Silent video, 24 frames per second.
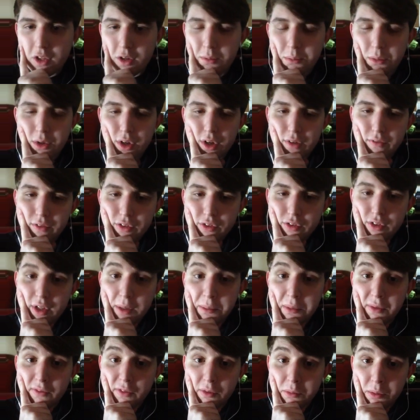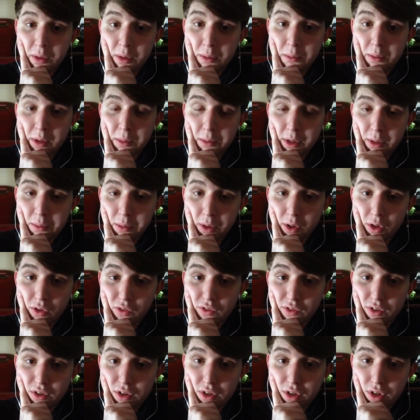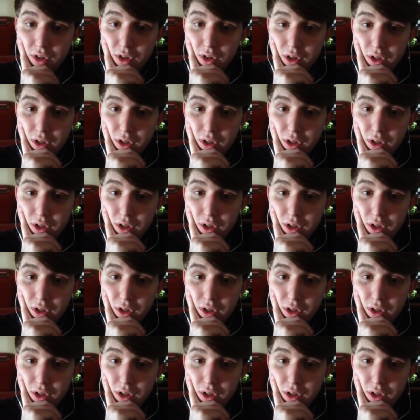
But this is coming from a bulimic person